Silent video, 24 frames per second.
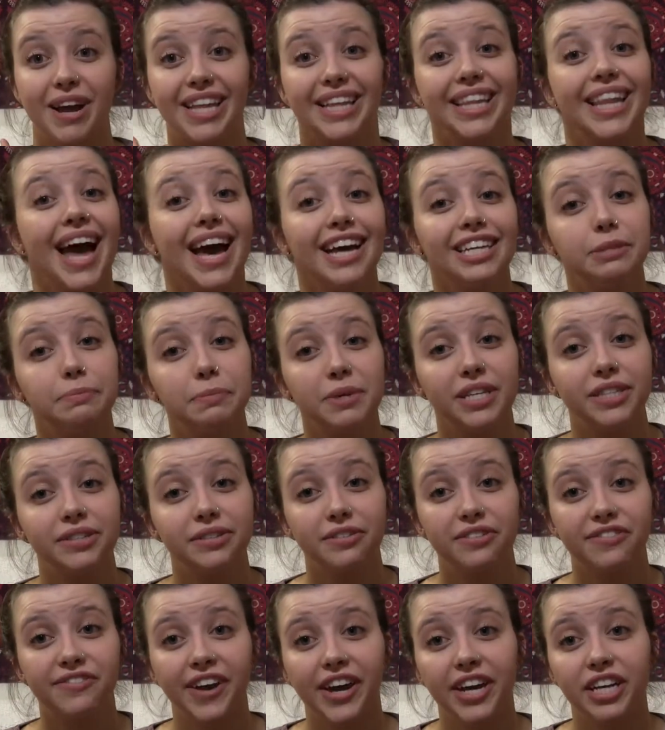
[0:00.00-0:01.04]
My last piece
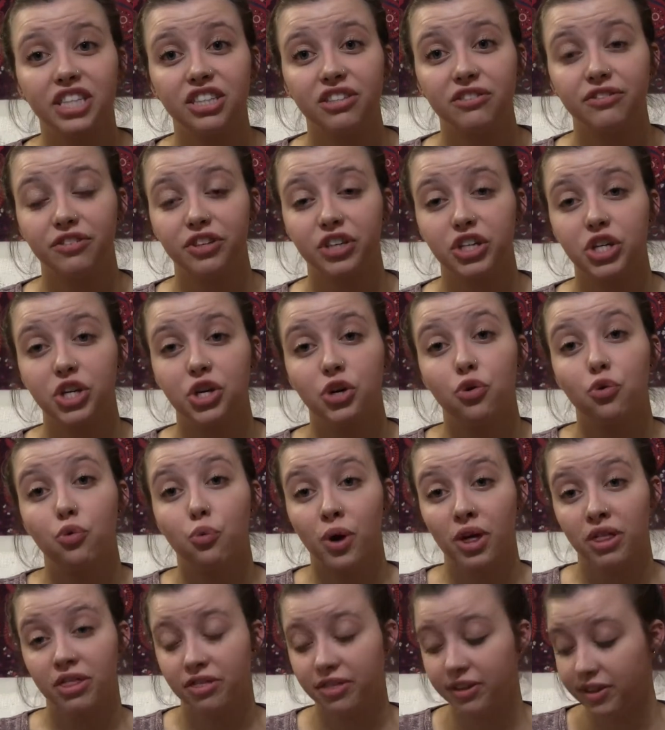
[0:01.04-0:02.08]
of advice for you
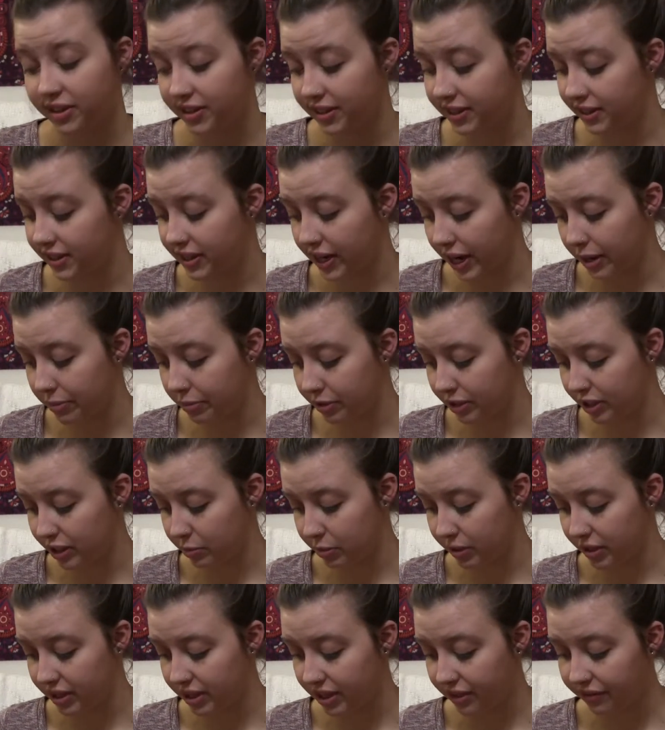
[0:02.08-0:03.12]
with this diaper
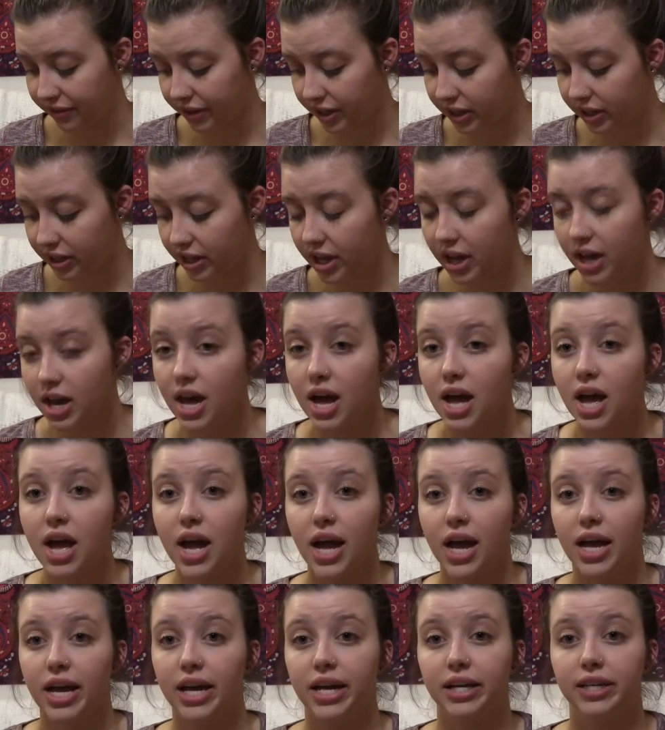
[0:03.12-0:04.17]
specifically
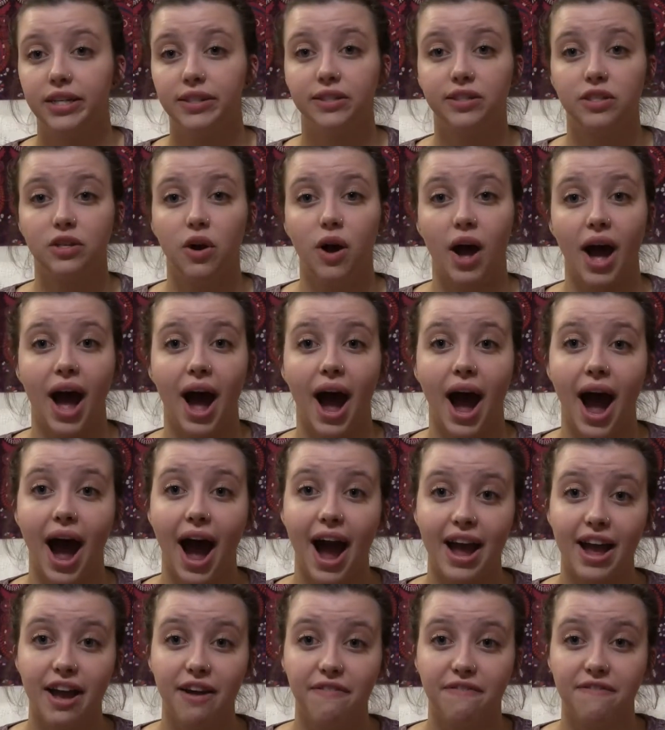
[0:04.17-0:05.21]
is
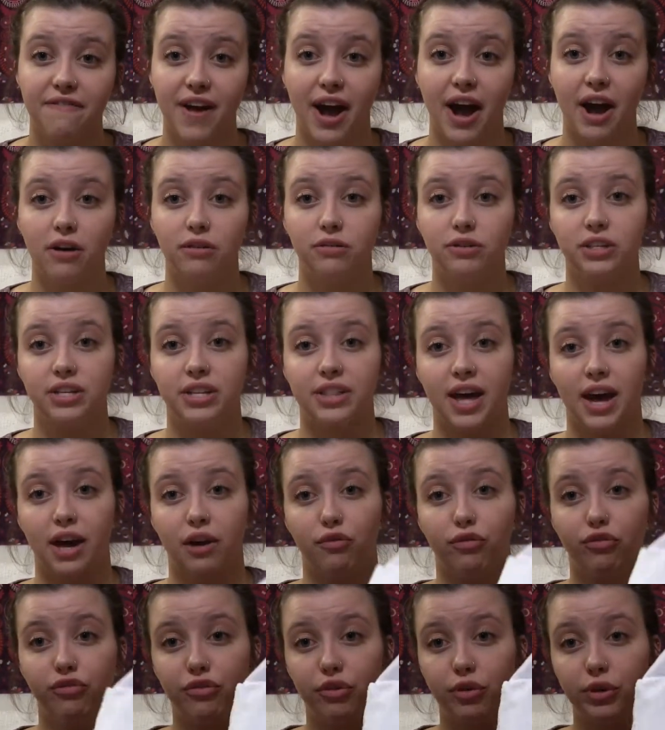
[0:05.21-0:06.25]
I have found
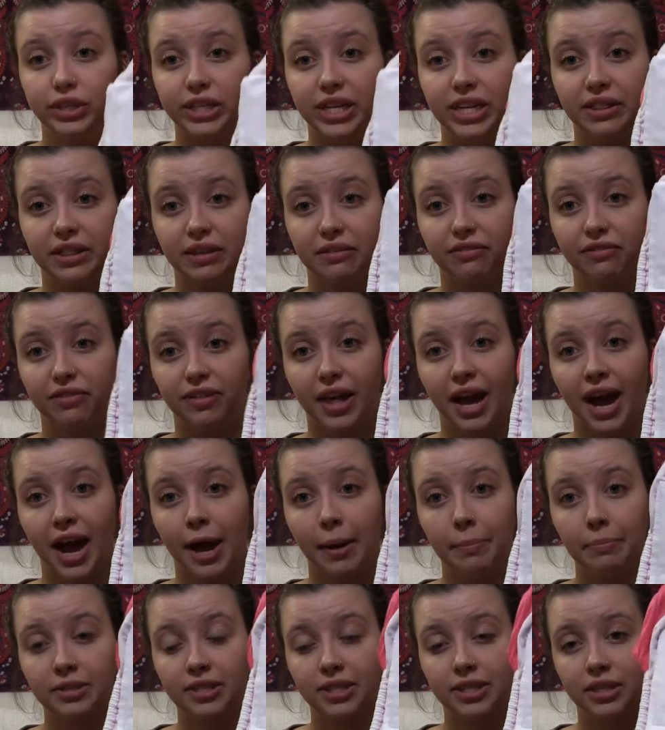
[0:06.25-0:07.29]
that folding the
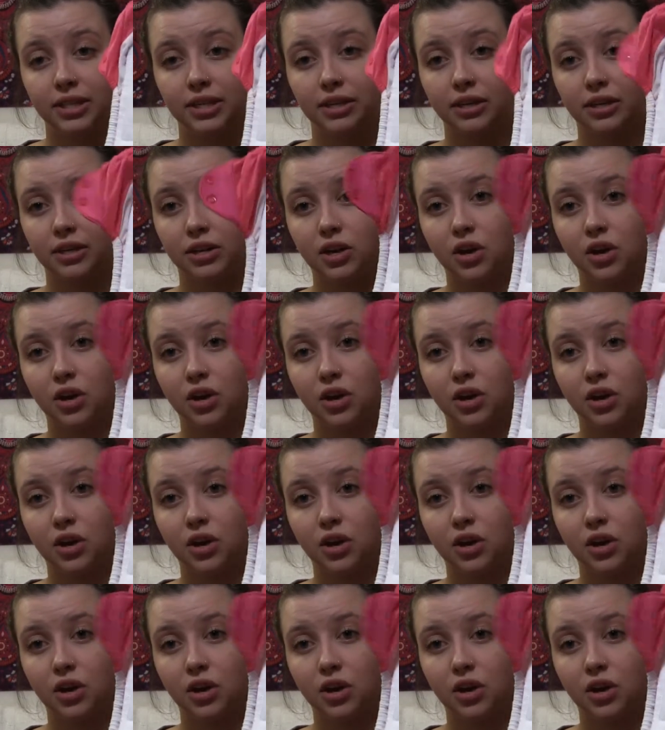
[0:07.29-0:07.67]
flaps,